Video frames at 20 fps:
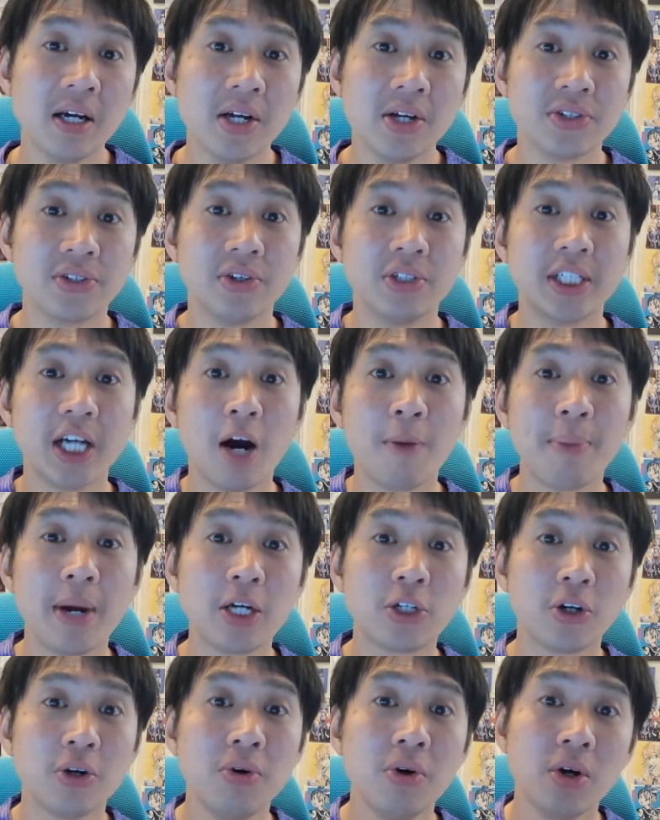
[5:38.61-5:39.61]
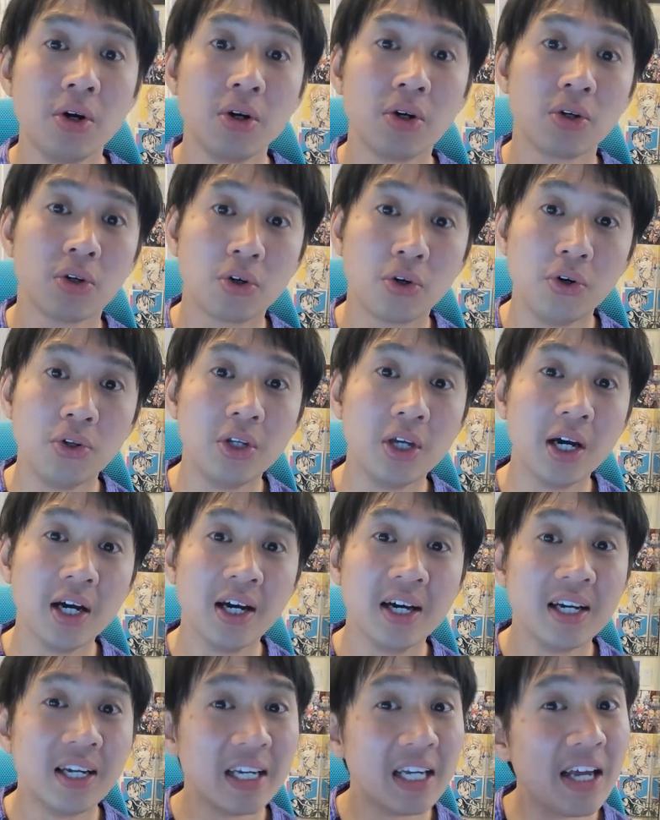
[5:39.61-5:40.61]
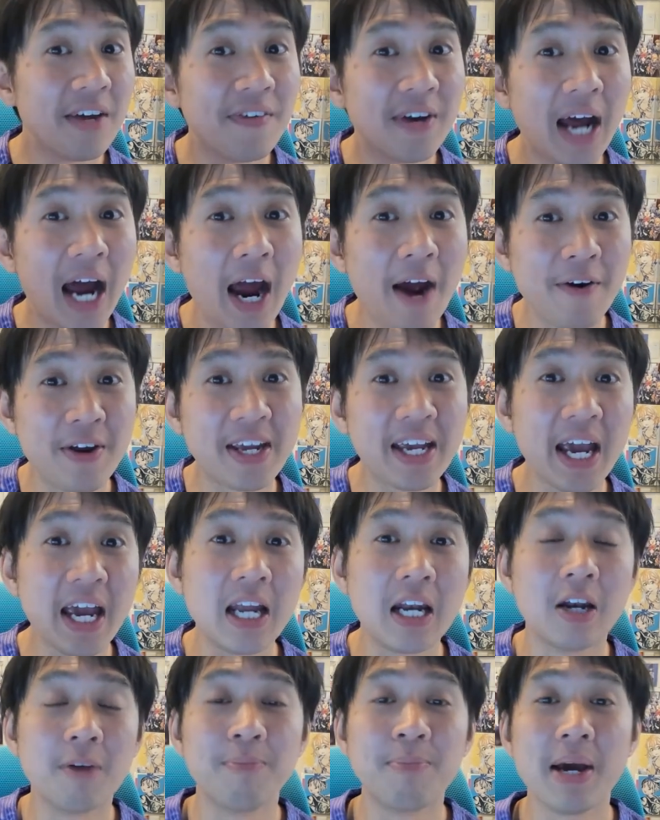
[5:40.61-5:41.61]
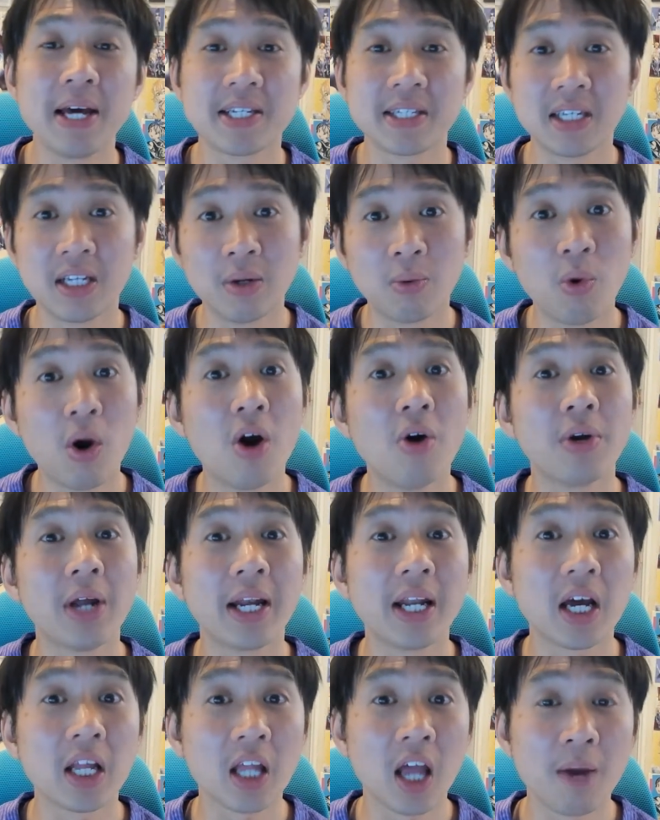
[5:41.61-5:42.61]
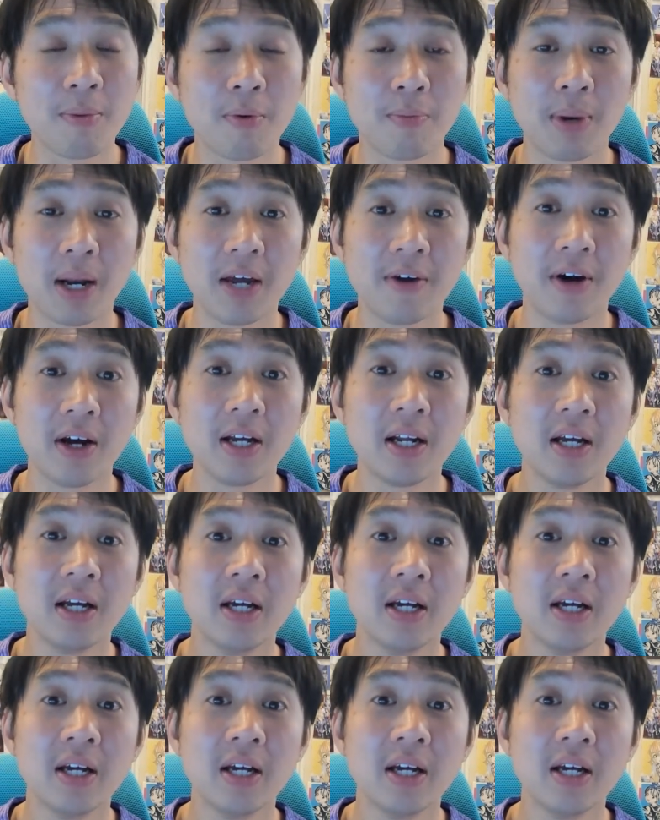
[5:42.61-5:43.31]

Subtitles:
So João Pedro, Cunha, even Harry Kane, the best in the world at that type of play, right?